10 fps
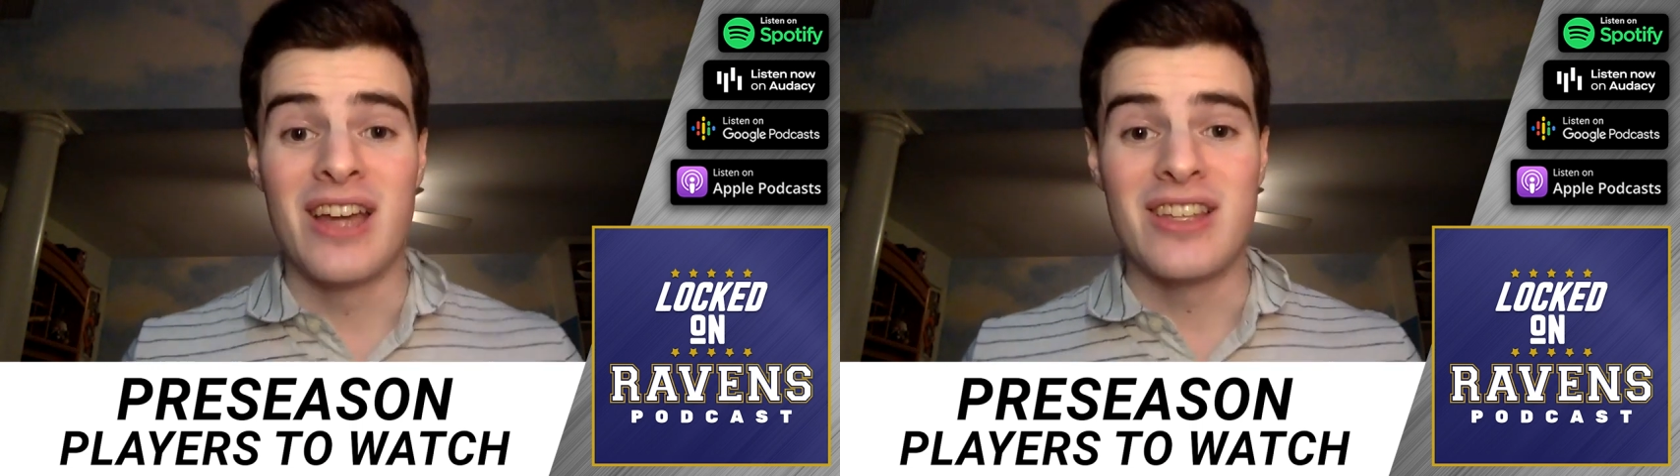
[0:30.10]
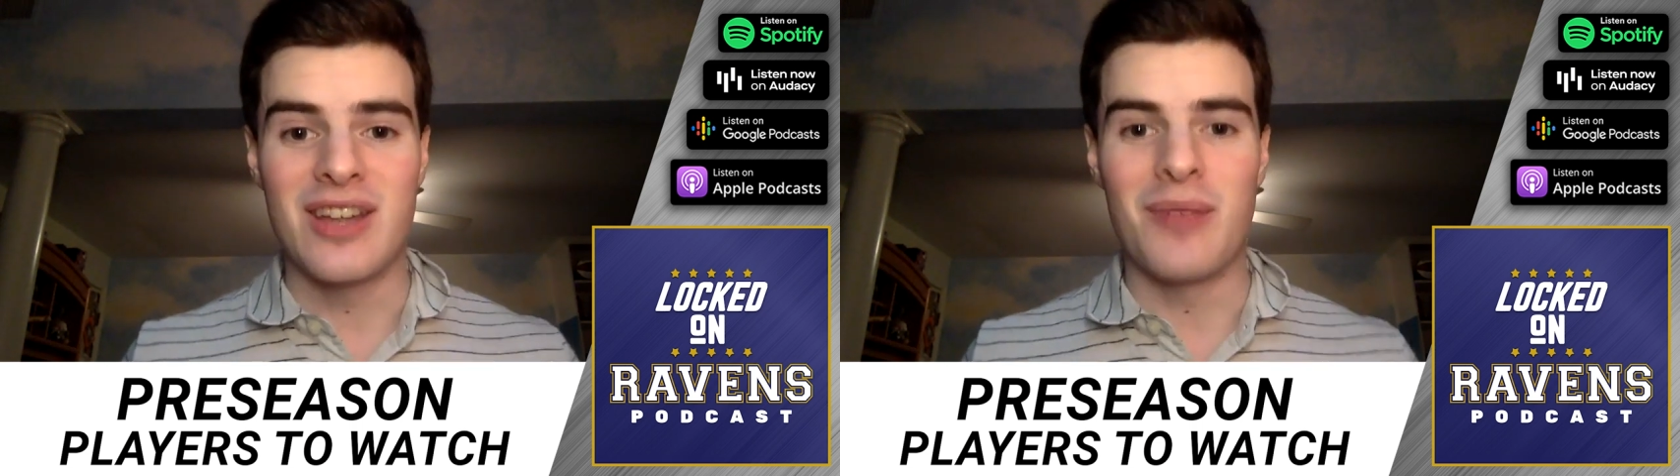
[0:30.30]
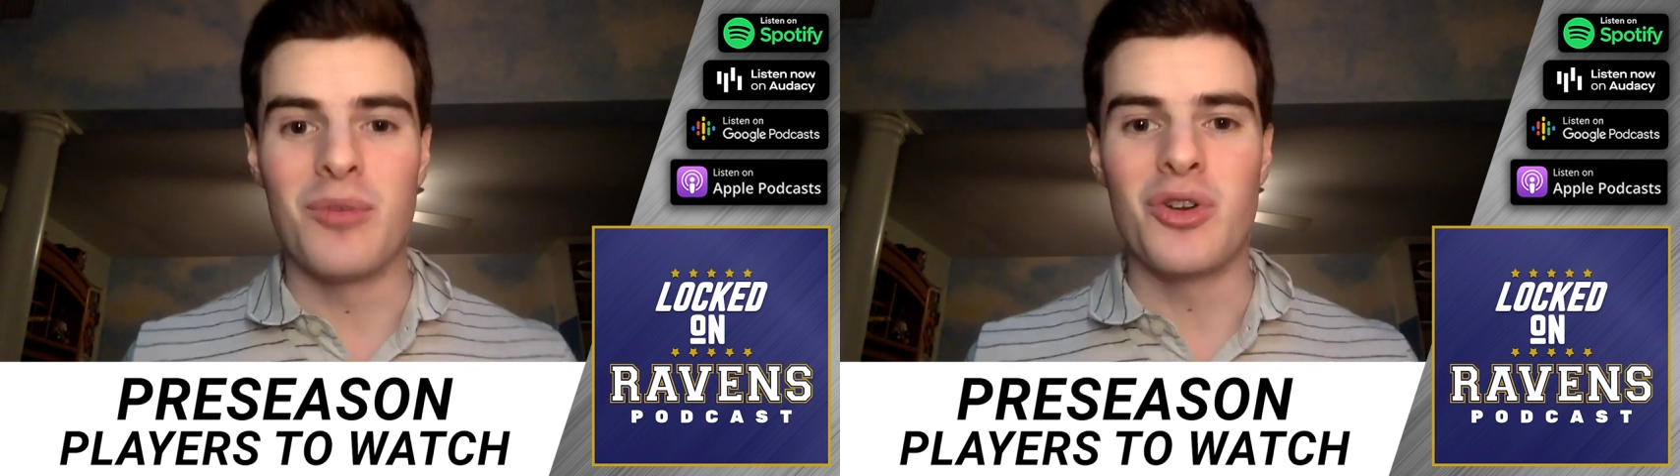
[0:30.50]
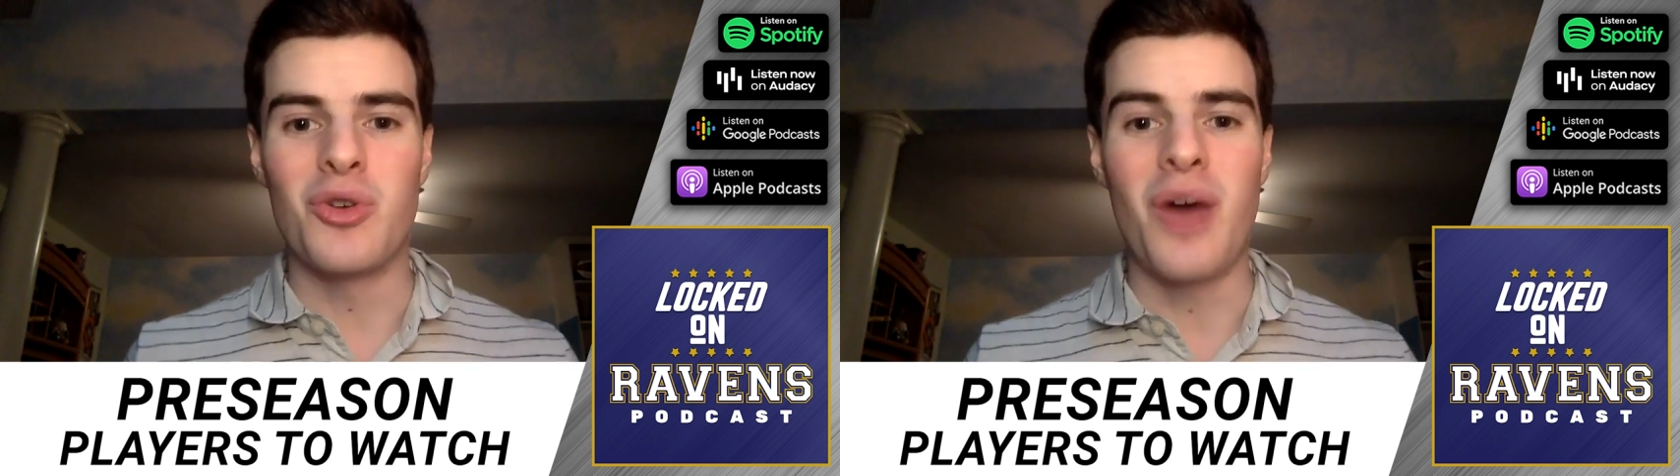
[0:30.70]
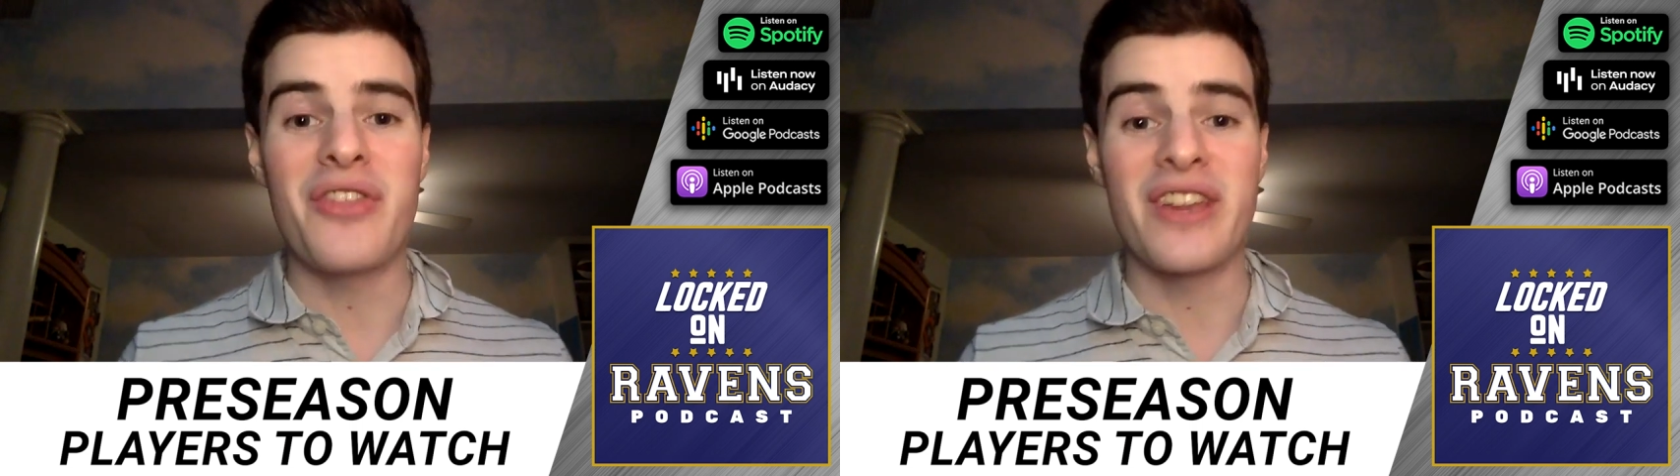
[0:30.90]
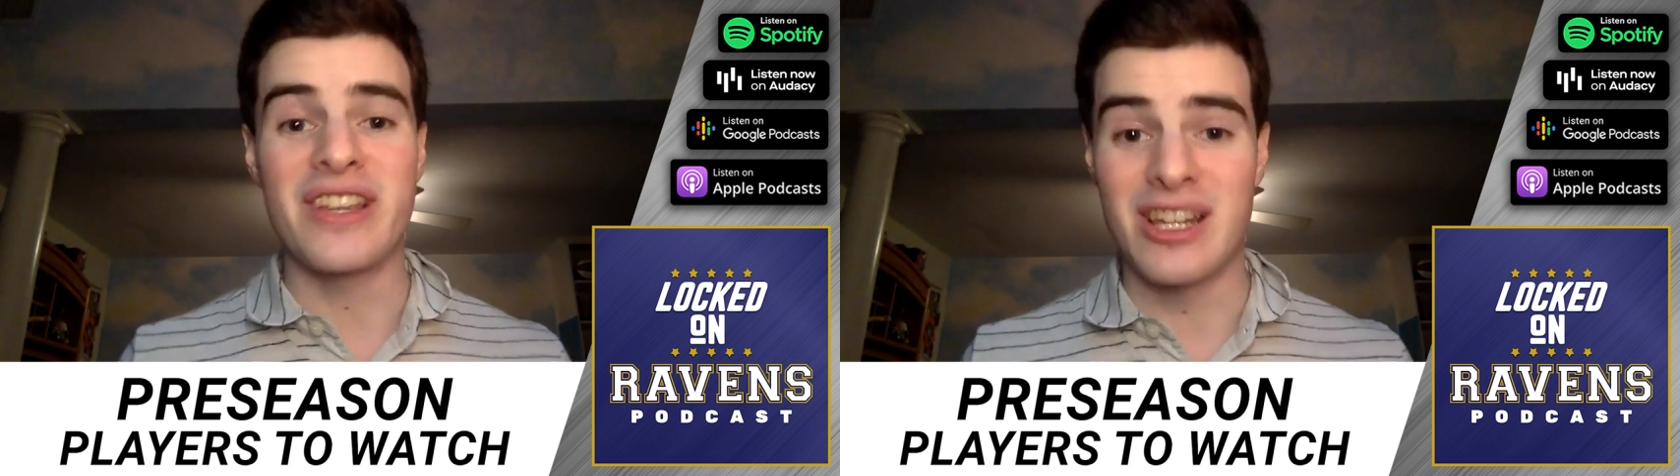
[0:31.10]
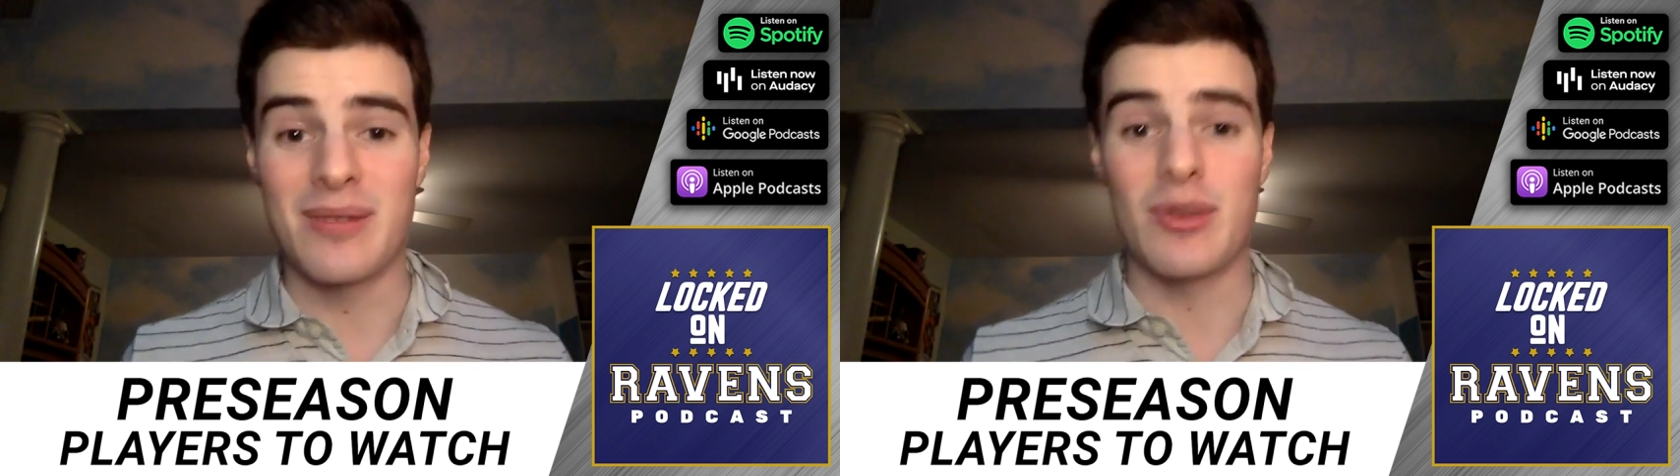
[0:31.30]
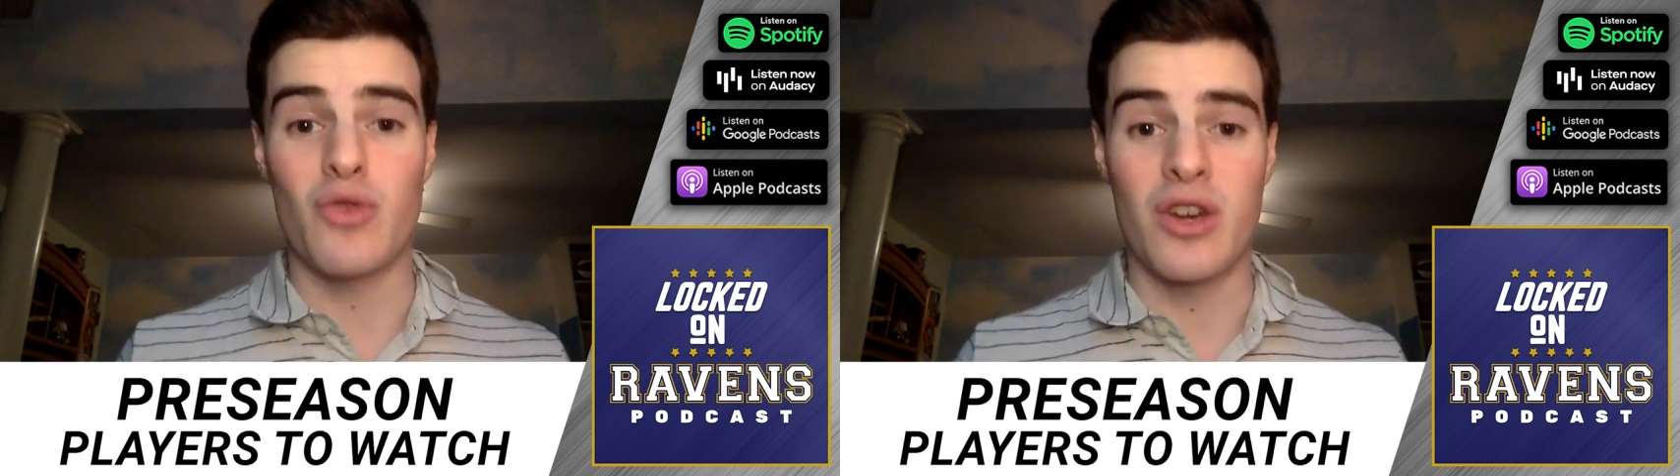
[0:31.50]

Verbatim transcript: someone who I think is going to be